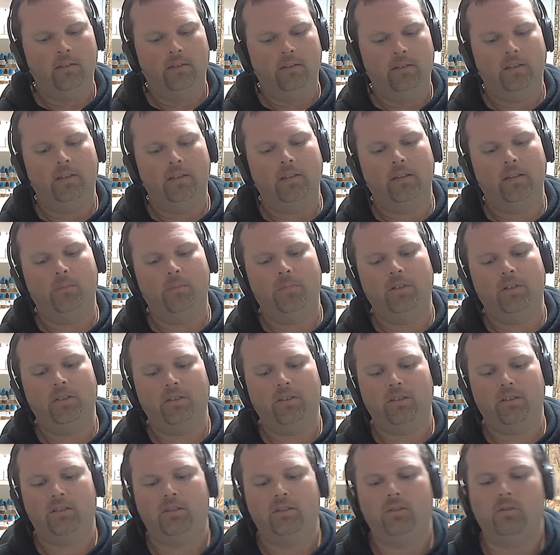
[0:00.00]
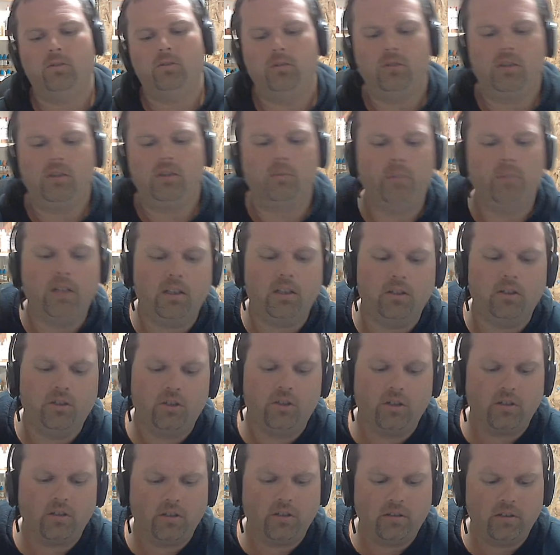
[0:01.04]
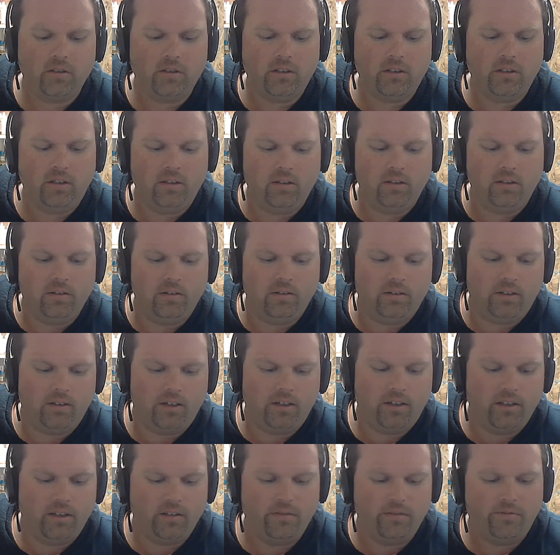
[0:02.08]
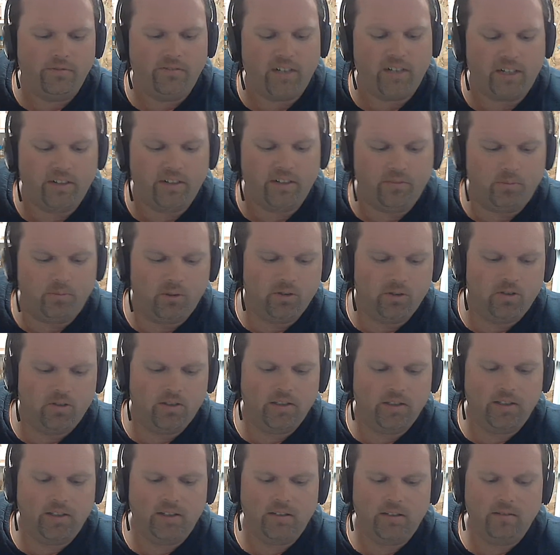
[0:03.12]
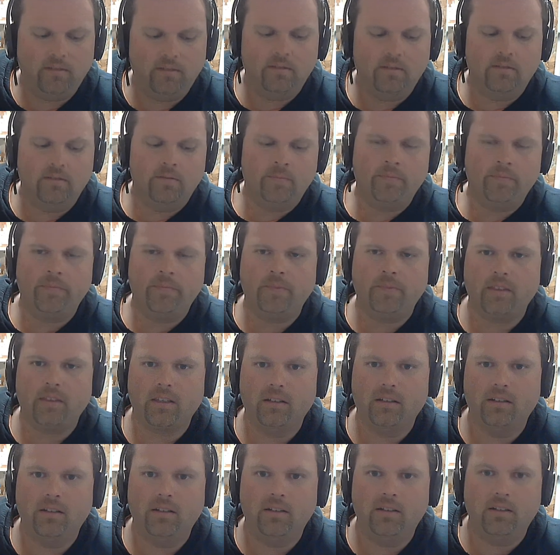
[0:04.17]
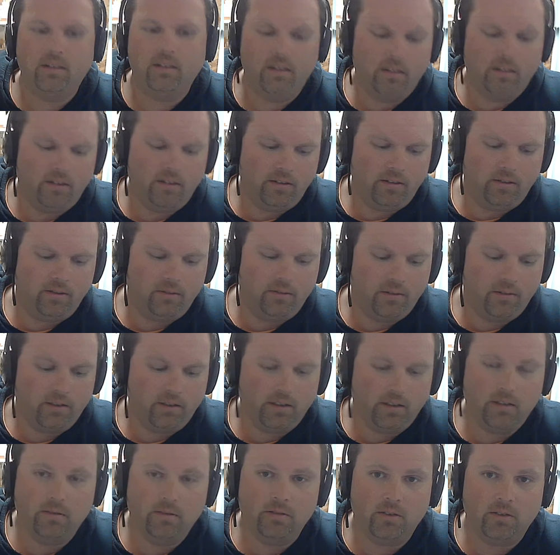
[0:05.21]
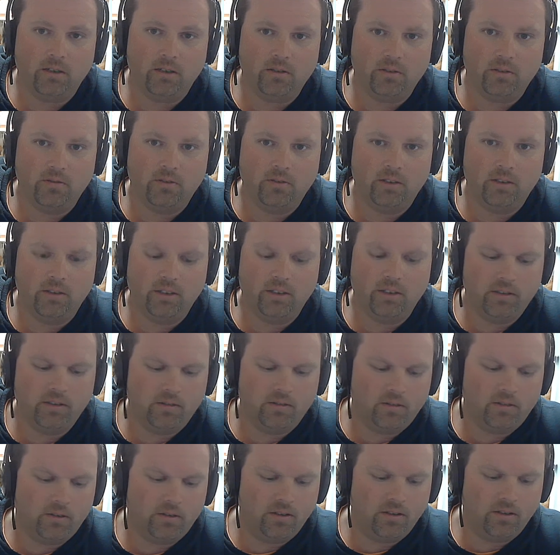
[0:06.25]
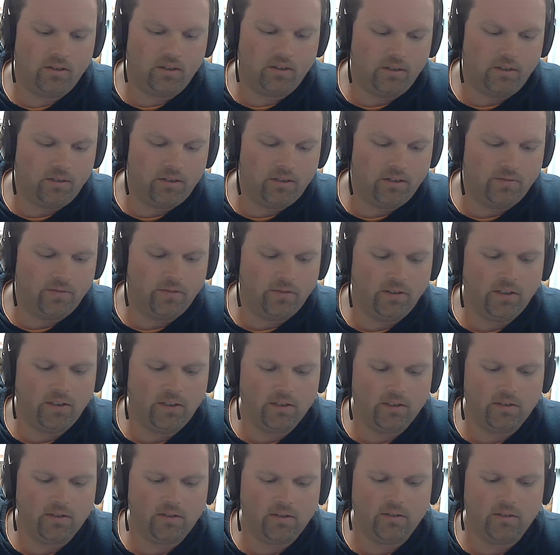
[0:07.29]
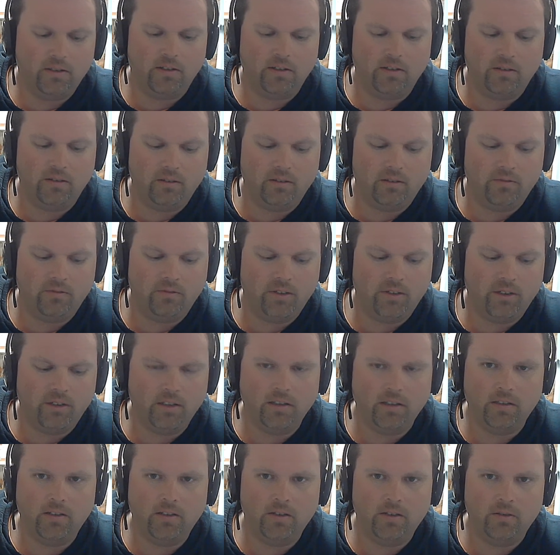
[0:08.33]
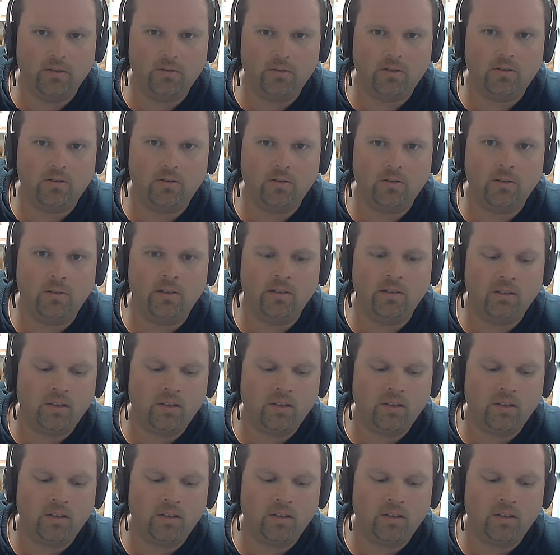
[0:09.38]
And that brings us to Capella Sugar Cookie at 5%, and that was also very nice. It definitely has vanilla notes to it.